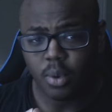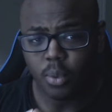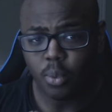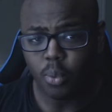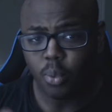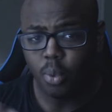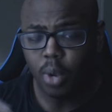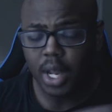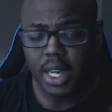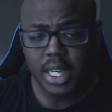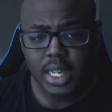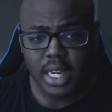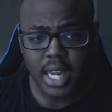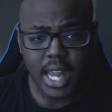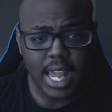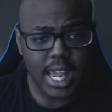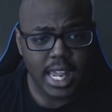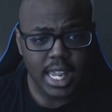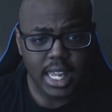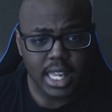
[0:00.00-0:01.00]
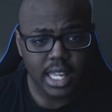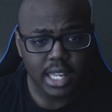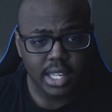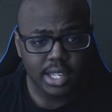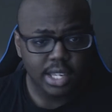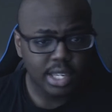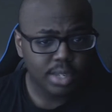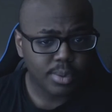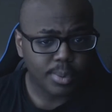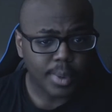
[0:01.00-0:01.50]
One day
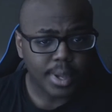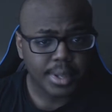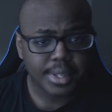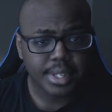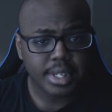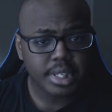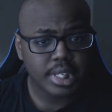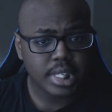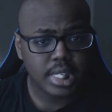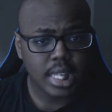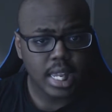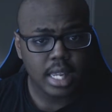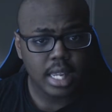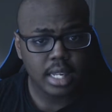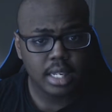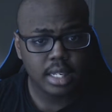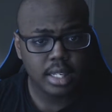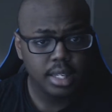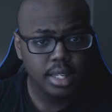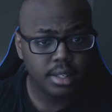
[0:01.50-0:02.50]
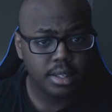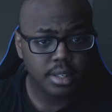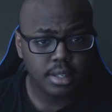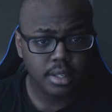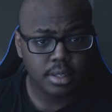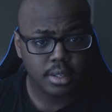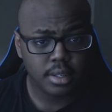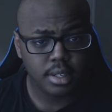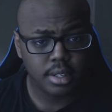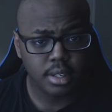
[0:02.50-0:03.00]
he just walks outside and he
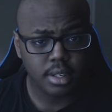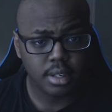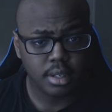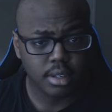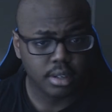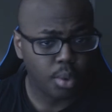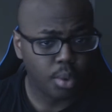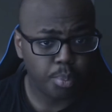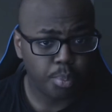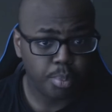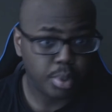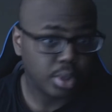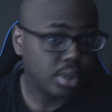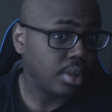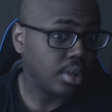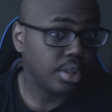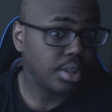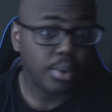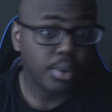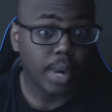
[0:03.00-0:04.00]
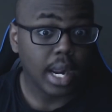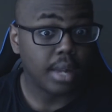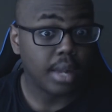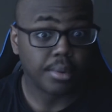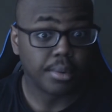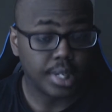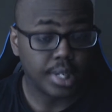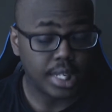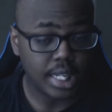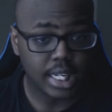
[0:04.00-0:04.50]
sees a notebook on the
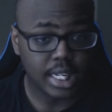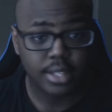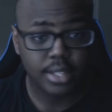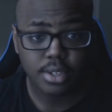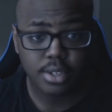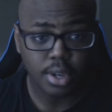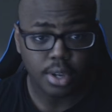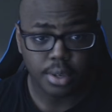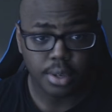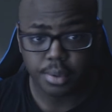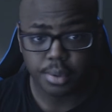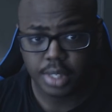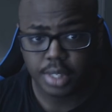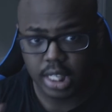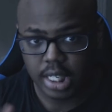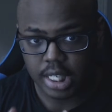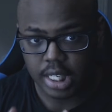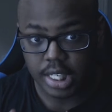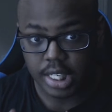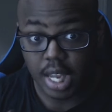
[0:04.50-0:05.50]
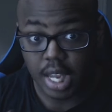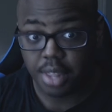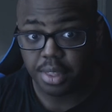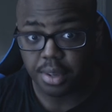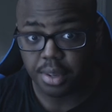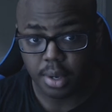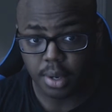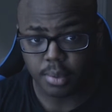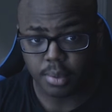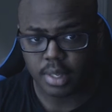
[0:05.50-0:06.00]
ground, and it's called
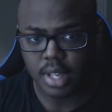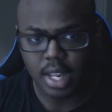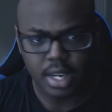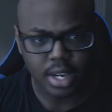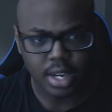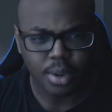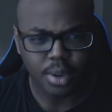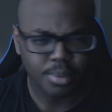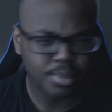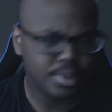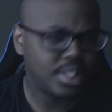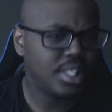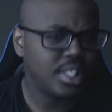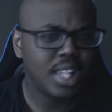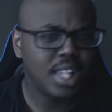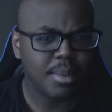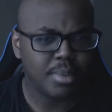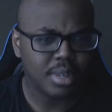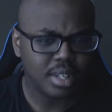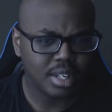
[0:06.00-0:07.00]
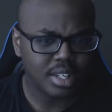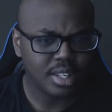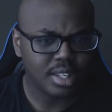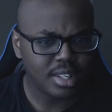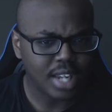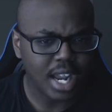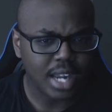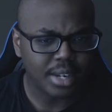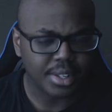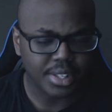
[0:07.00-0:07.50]
Death Note. I know, same
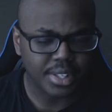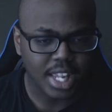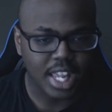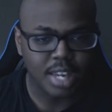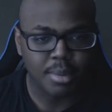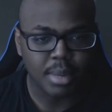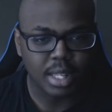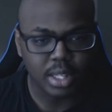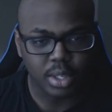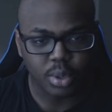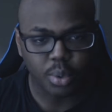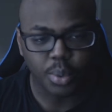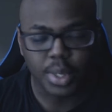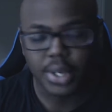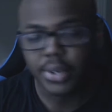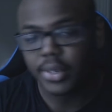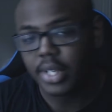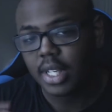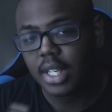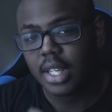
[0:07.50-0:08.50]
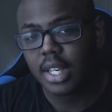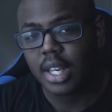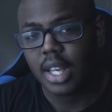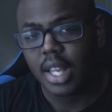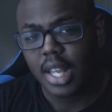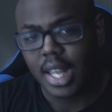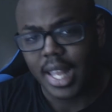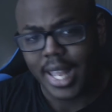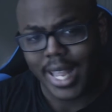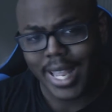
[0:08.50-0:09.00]
title as the anime, a little weird.
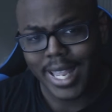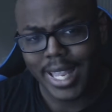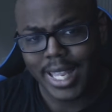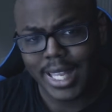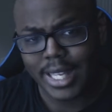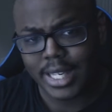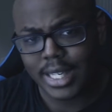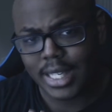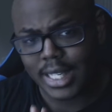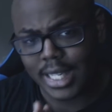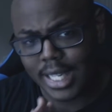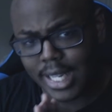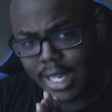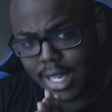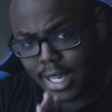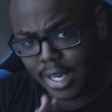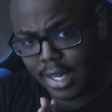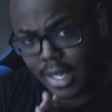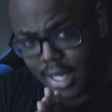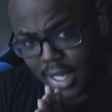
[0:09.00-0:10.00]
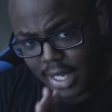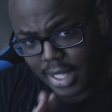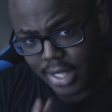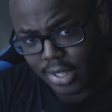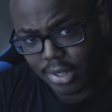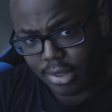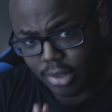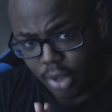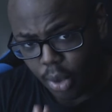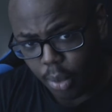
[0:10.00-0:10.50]
And in
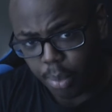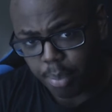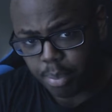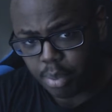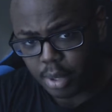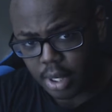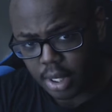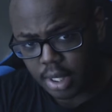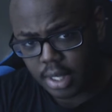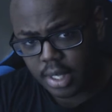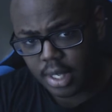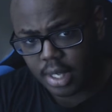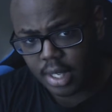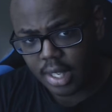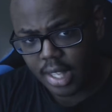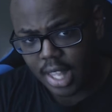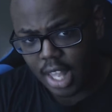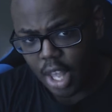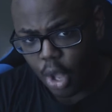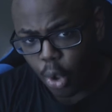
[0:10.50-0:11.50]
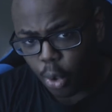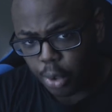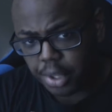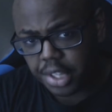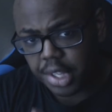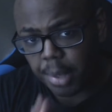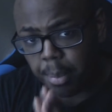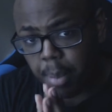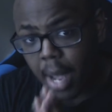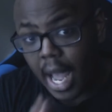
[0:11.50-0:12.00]
this notebook
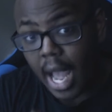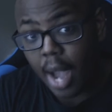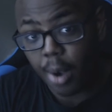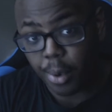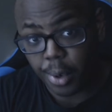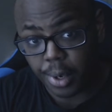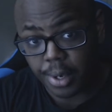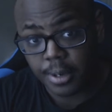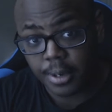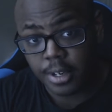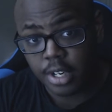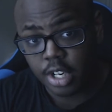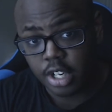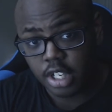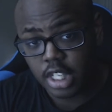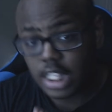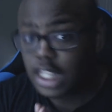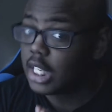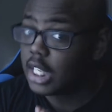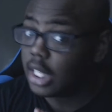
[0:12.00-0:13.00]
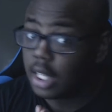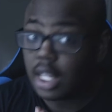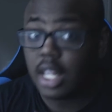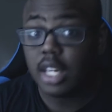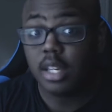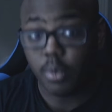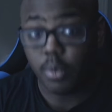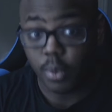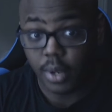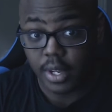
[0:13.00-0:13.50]
holds the power to kill
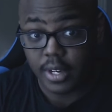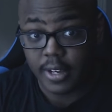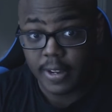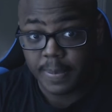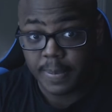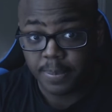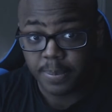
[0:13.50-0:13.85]
anyone.